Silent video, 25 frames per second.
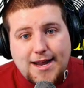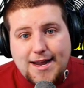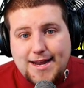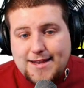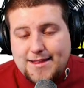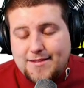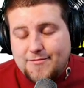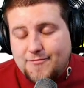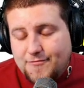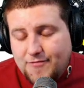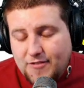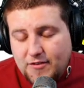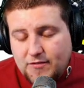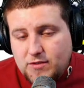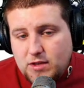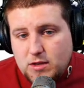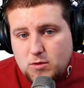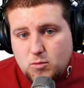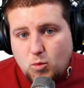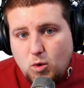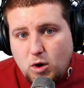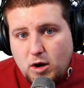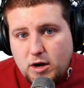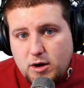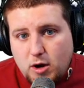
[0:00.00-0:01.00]
and
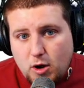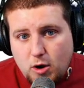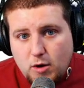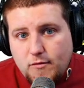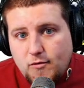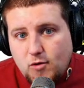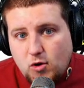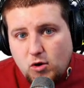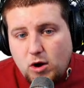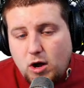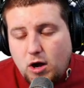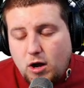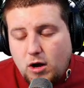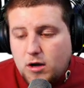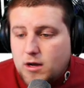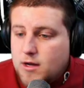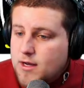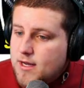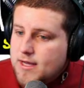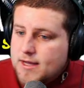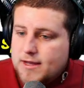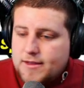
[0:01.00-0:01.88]
51 overall,